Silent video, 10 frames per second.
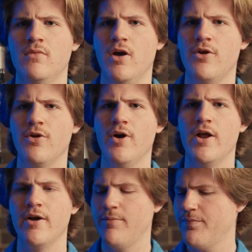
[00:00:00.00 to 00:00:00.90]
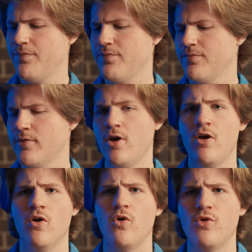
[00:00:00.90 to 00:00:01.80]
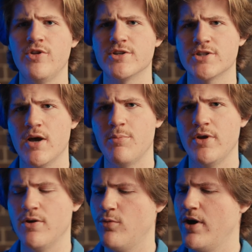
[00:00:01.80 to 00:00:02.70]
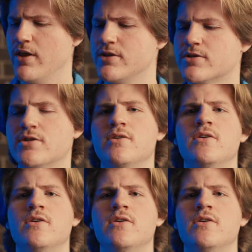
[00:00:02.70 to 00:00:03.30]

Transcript: I don't know how to hold this up in a way that's